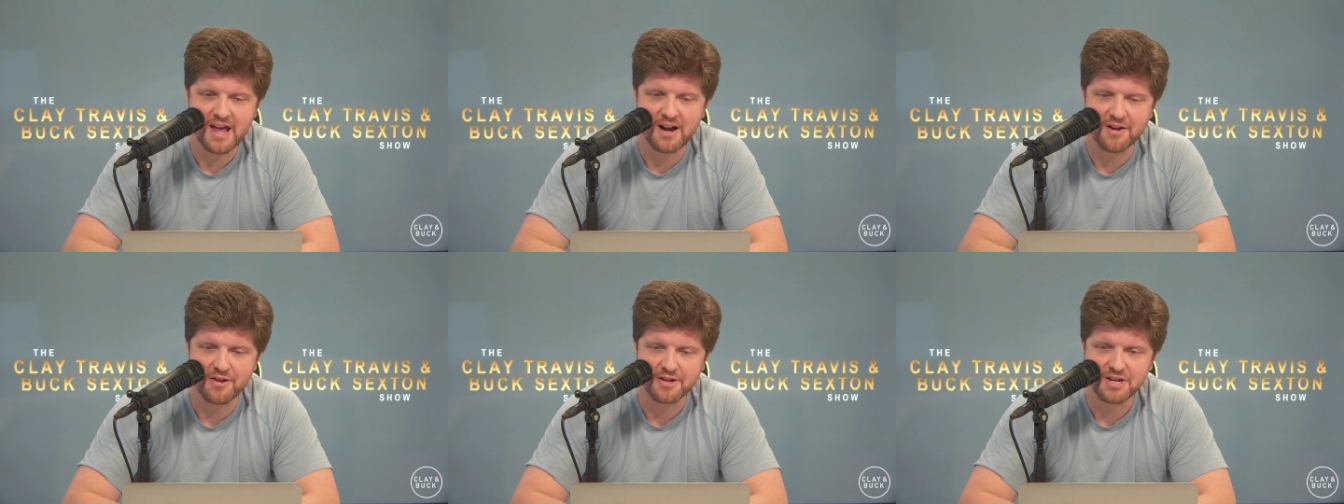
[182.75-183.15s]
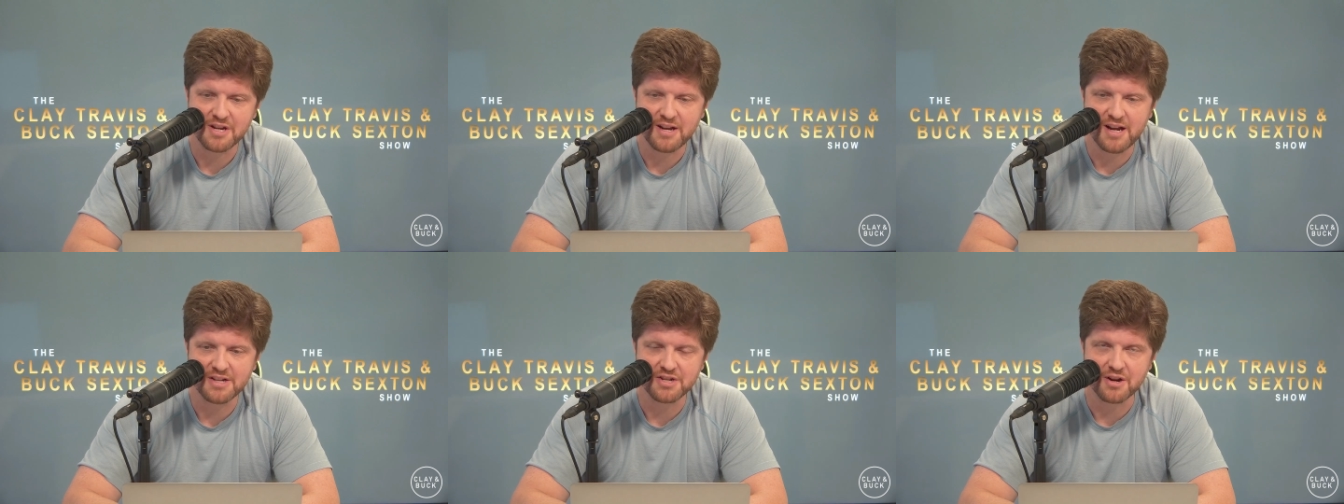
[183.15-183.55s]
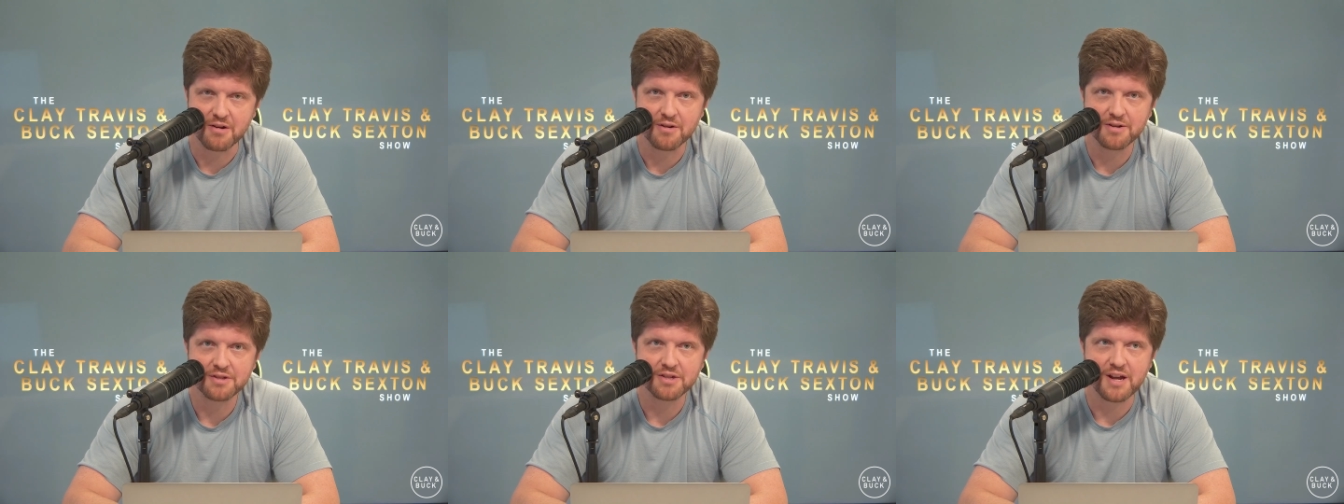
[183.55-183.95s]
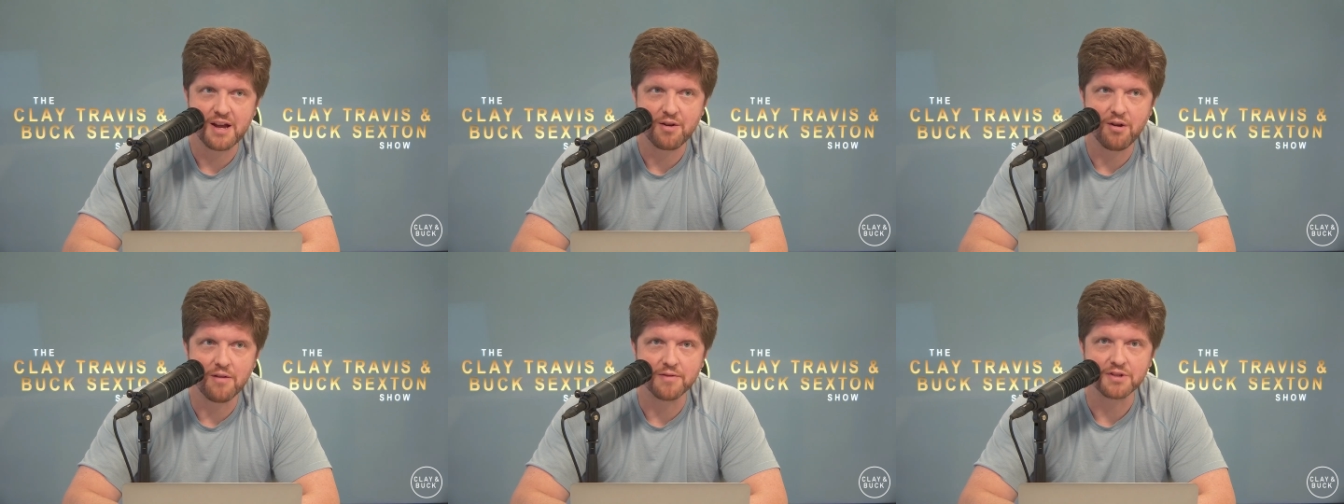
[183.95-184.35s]
into their teenage years, and
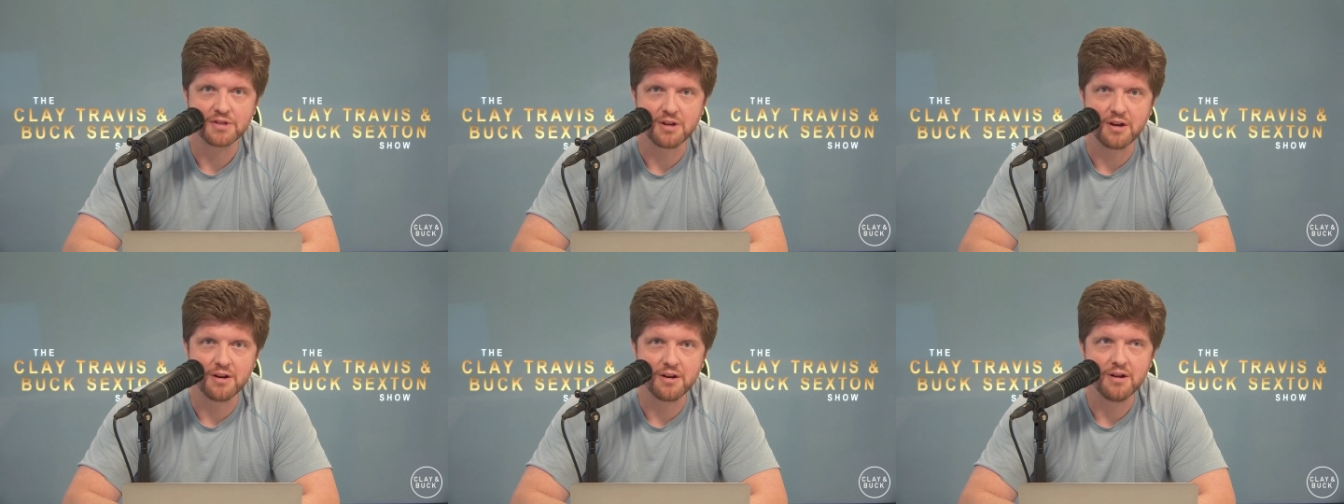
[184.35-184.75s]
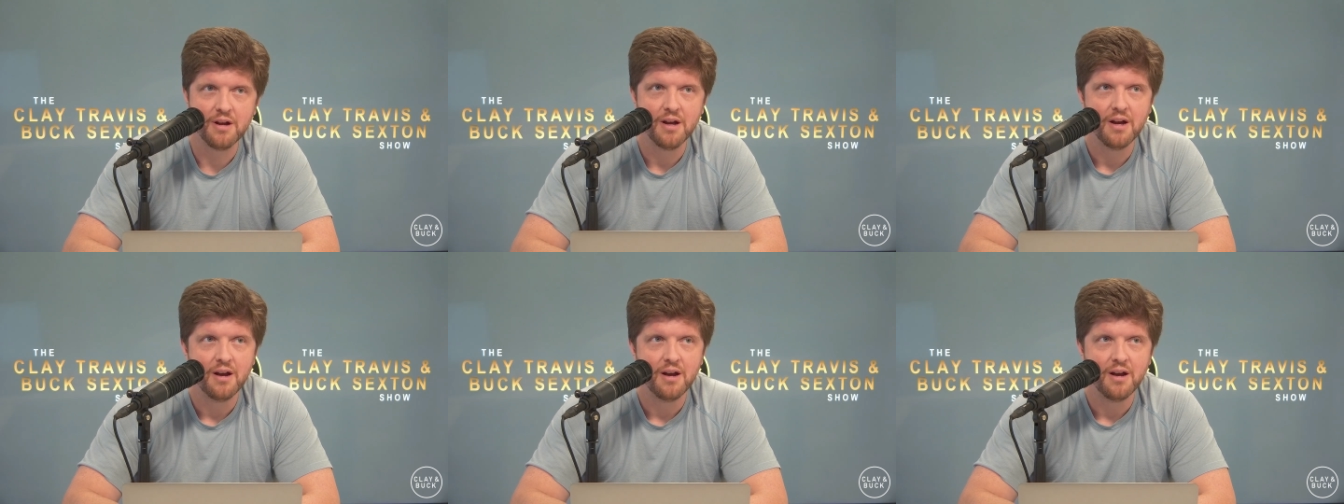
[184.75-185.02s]
all of a sudden.